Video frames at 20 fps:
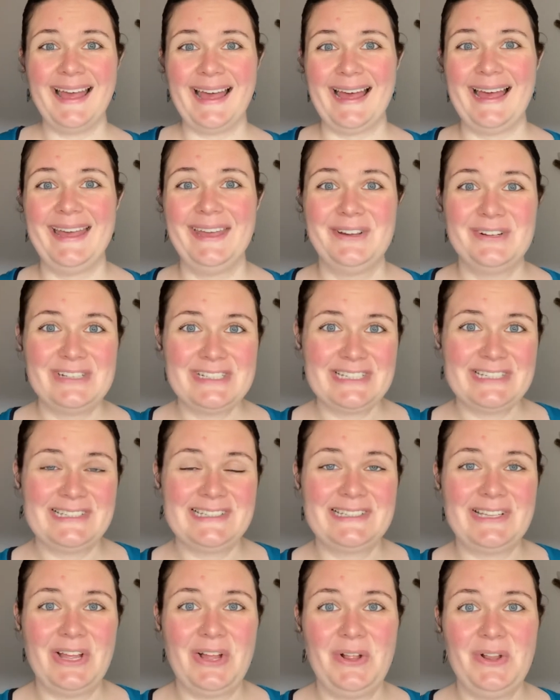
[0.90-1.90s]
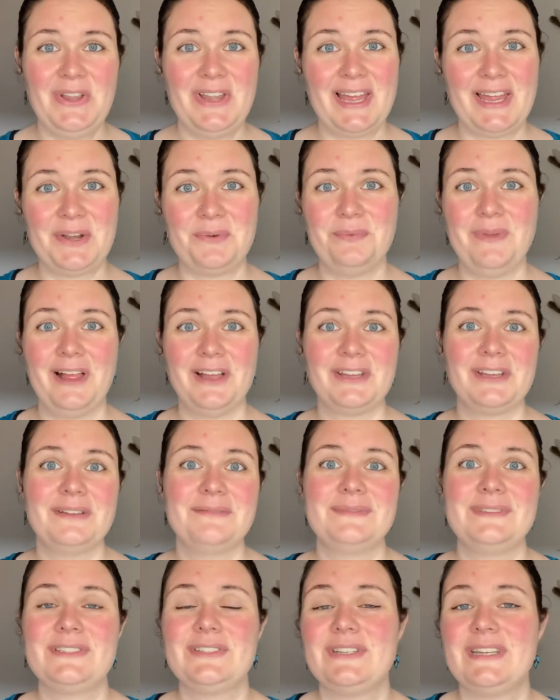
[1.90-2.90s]
Hi gorgeous soul and
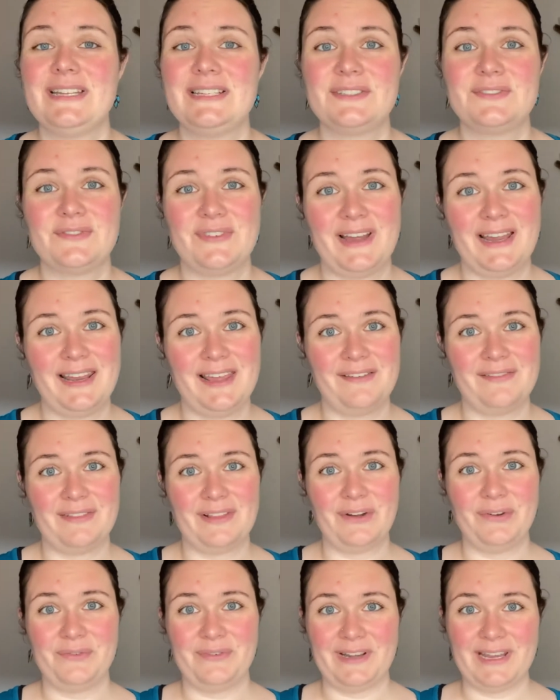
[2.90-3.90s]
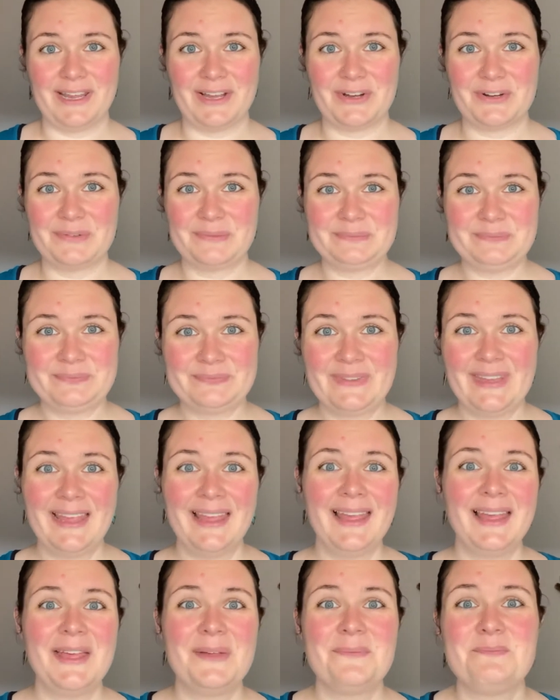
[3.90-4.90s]
welcome to this Friday Flow video.
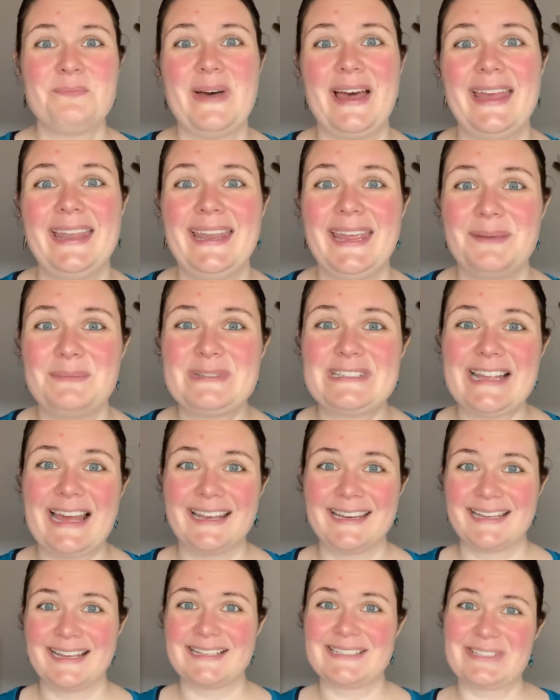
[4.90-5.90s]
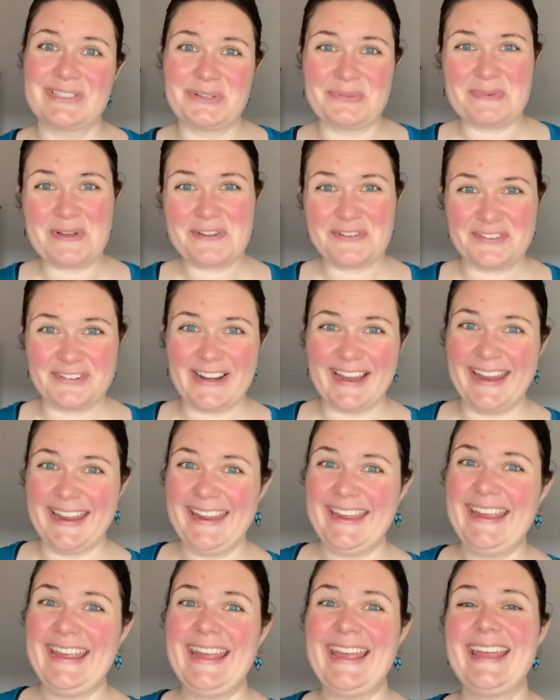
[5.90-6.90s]
My name is Annika Frey,
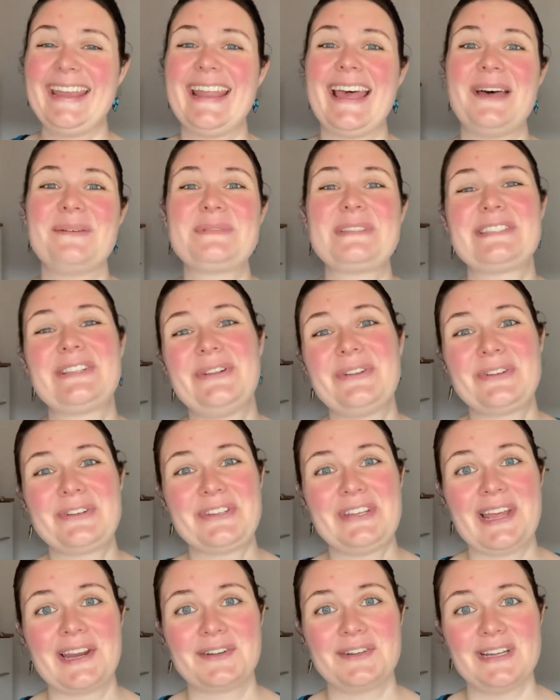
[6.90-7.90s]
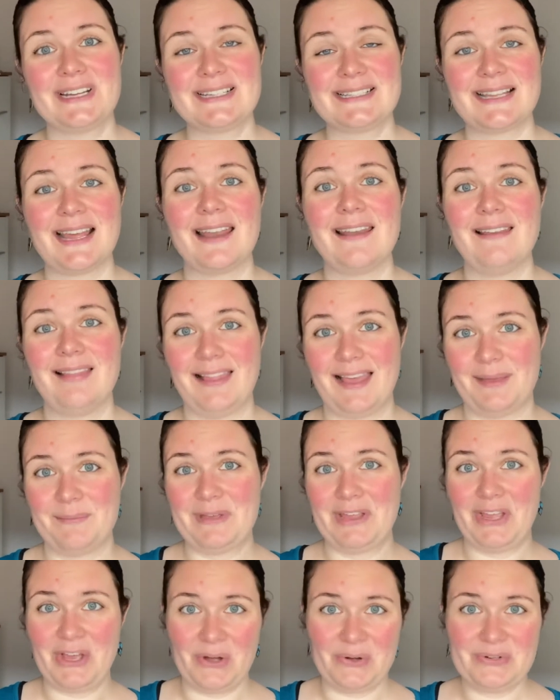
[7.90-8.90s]
and I'm a Soulconnectrix and
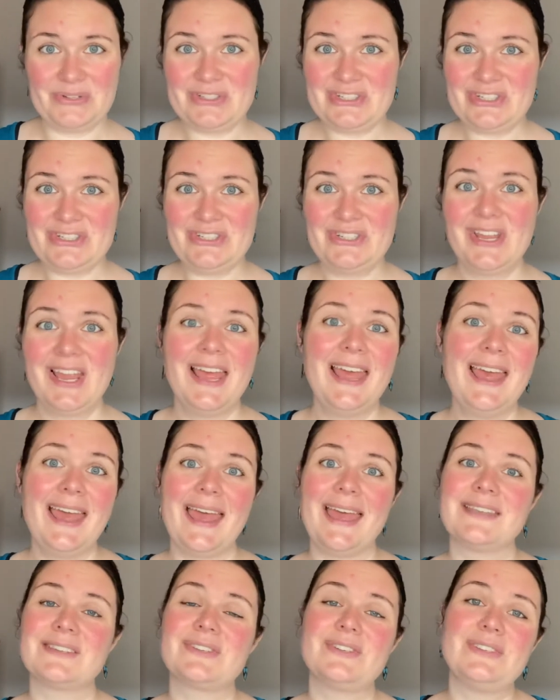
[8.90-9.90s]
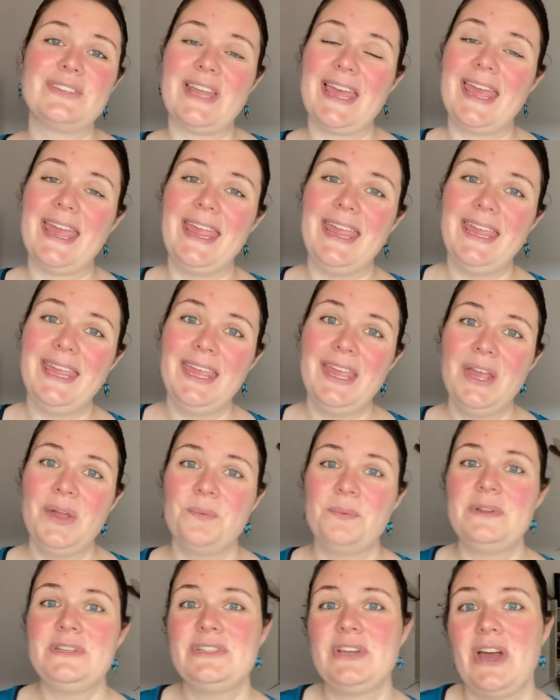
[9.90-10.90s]
alignment coach. And today
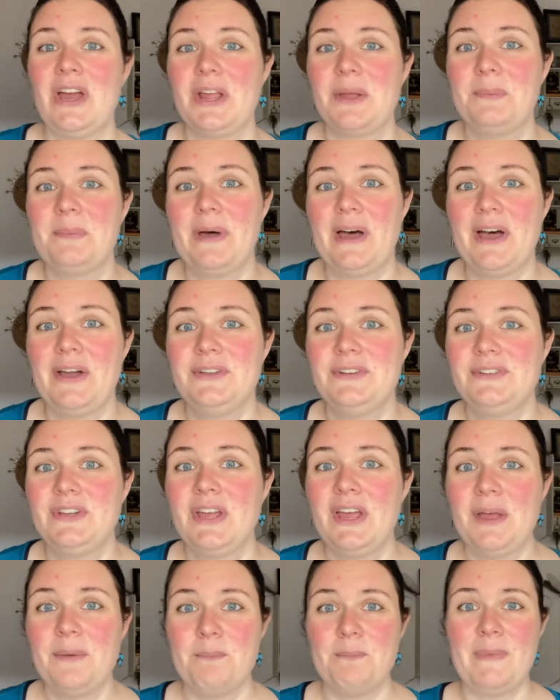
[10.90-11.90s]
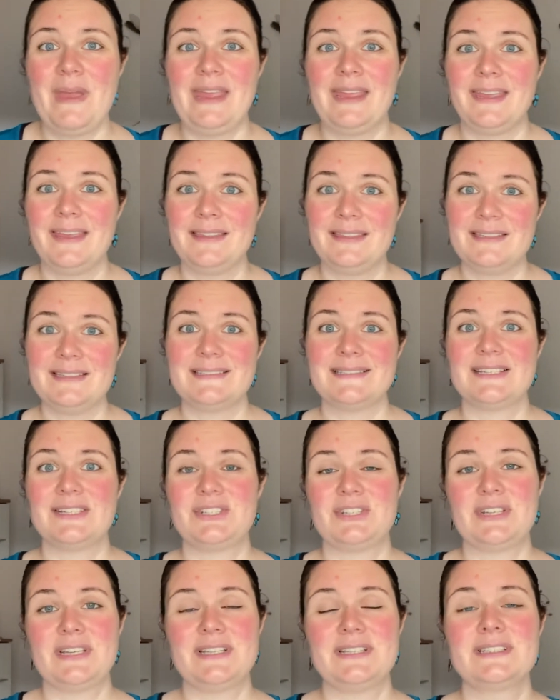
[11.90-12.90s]
we talk about making
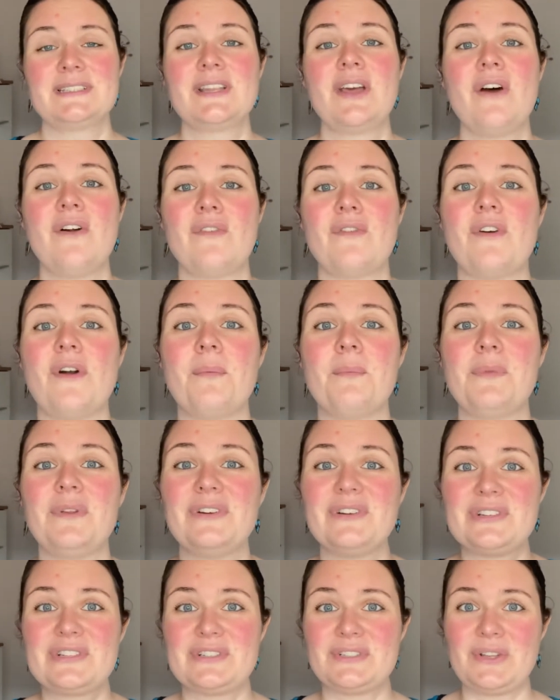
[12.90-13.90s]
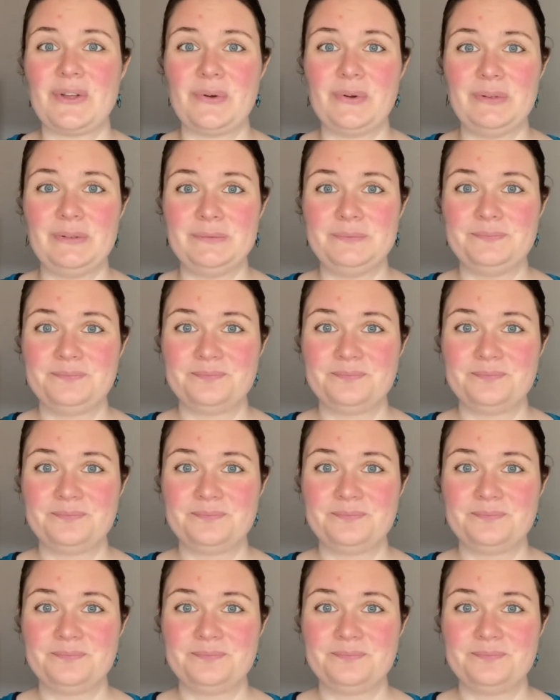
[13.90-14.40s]
decisions from your soul.